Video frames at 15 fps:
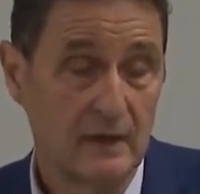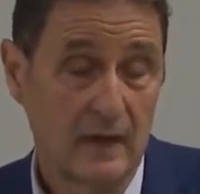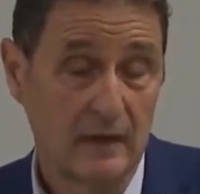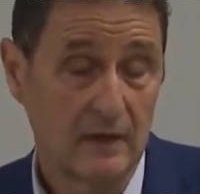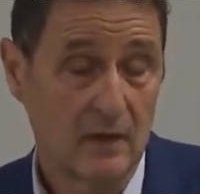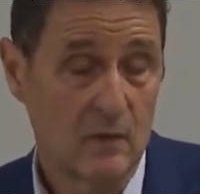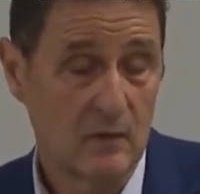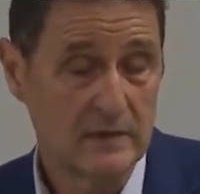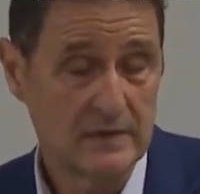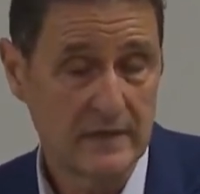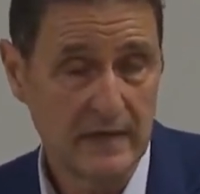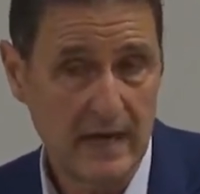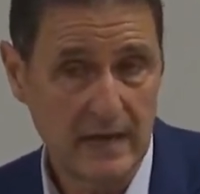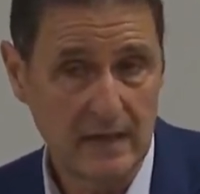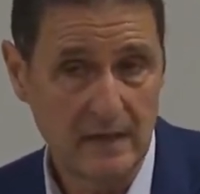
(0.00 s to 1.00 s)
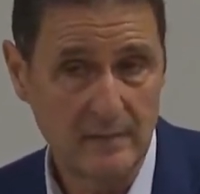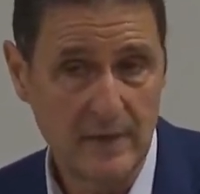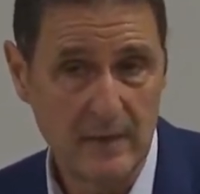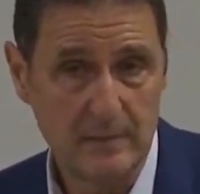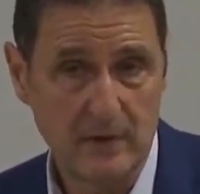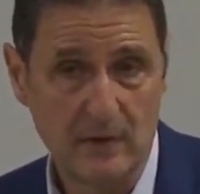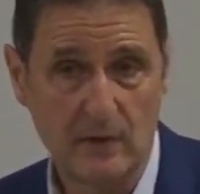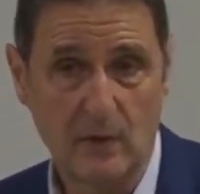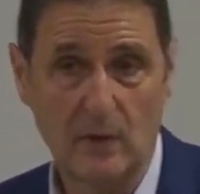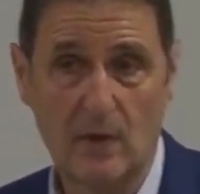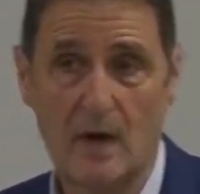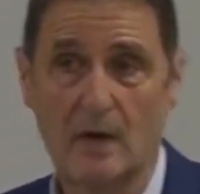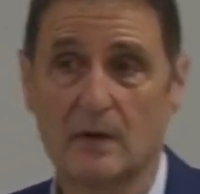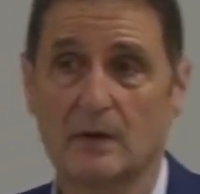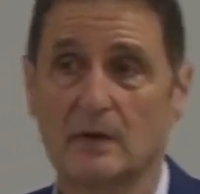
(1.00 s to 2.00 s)
And coincidentally, people are no
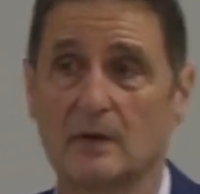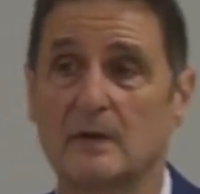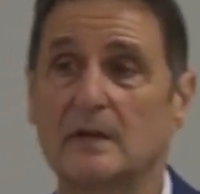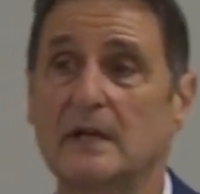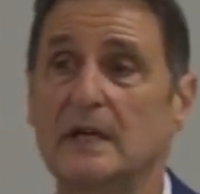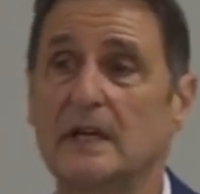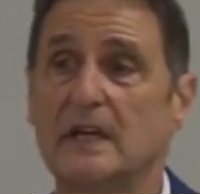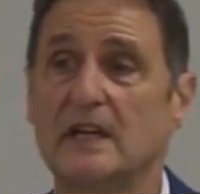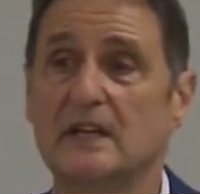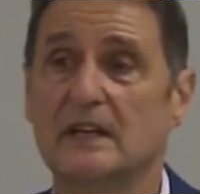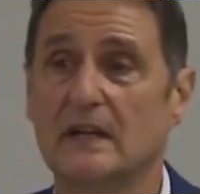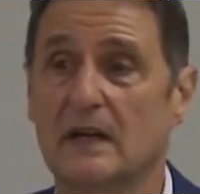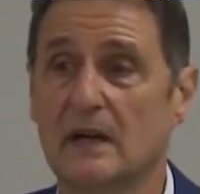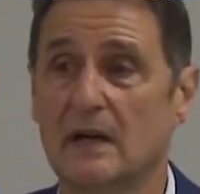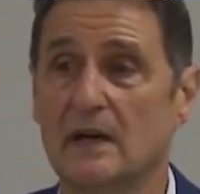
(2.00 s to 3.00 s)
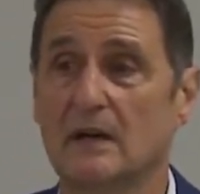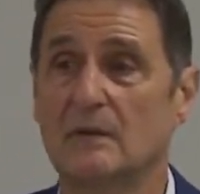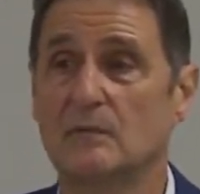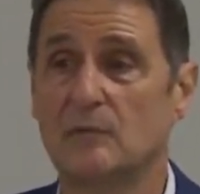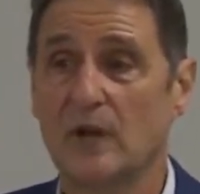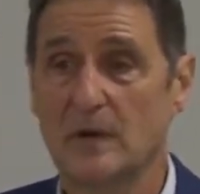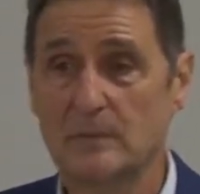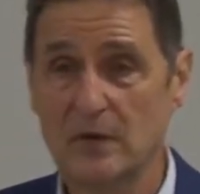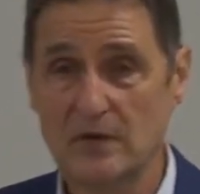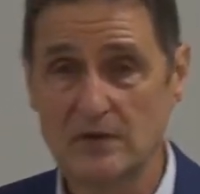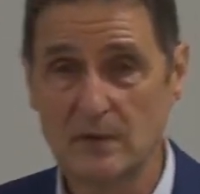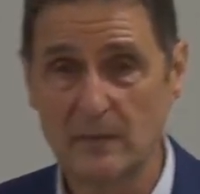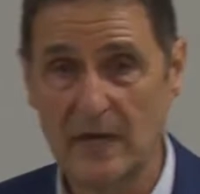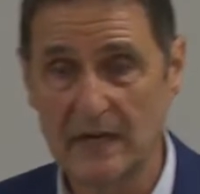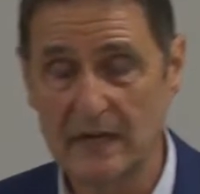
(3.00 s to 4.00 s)
longer needing their blood
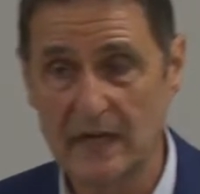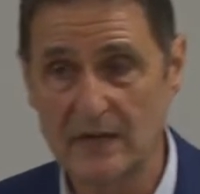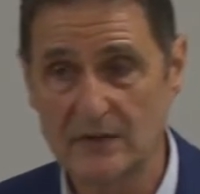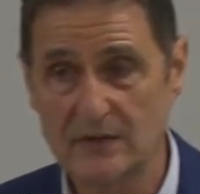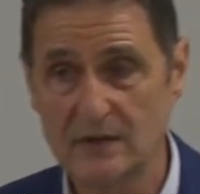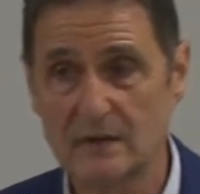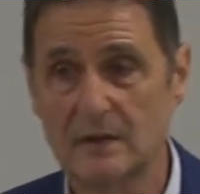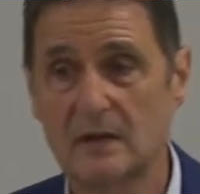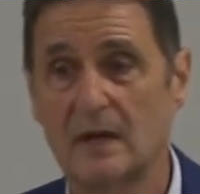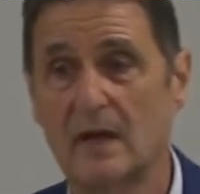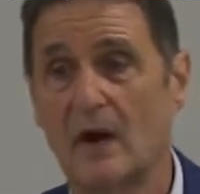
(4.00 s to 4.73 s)
pressure medication